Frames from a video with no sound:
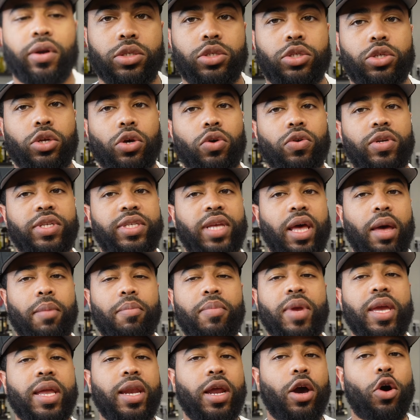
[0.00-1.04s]
So does that
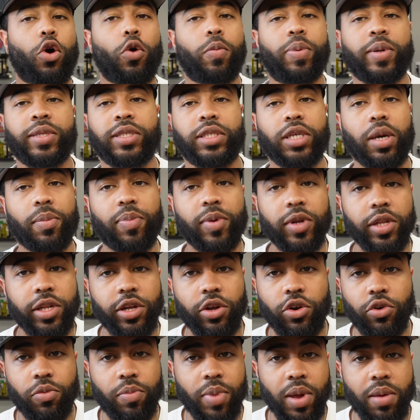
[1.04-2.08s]
mean it opens up a
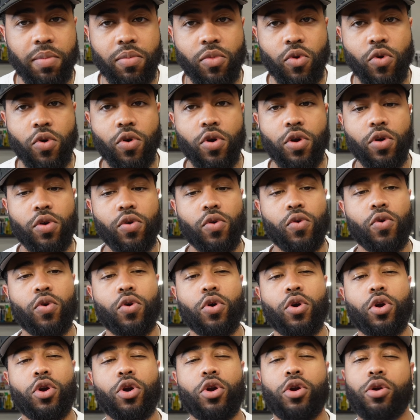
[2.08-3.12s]
little bit more,
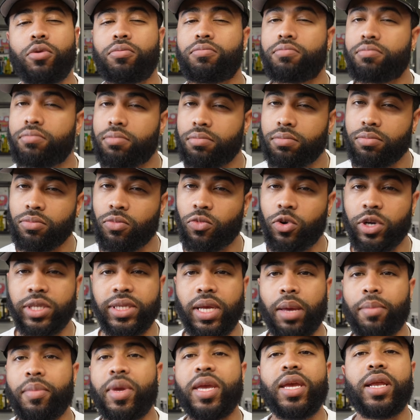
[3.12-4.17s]
or what does
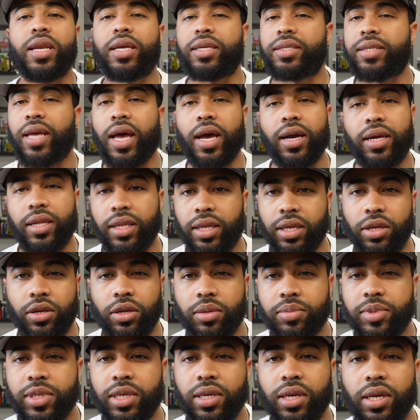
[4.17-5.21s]
that mean exactly? You know what
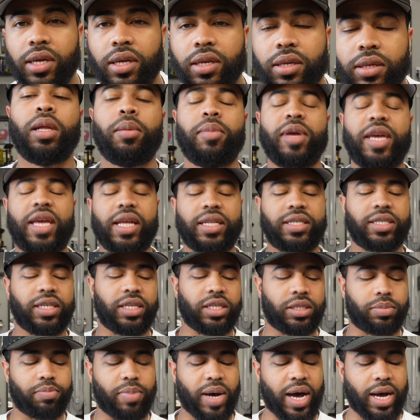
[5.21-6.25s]
I'm saying? Let me get to
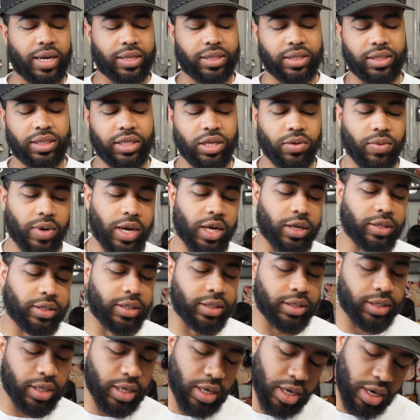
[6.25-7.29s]
this box and see what else
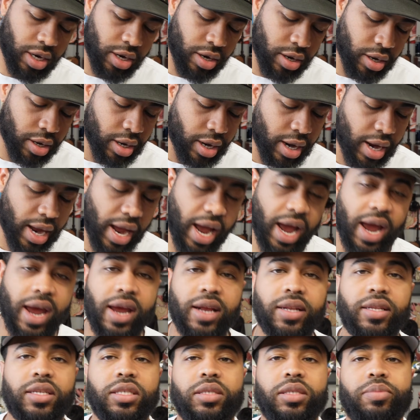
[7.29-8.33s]
is in here. I
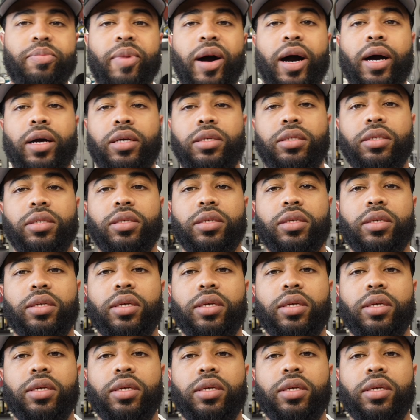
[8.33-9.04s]
hate this box.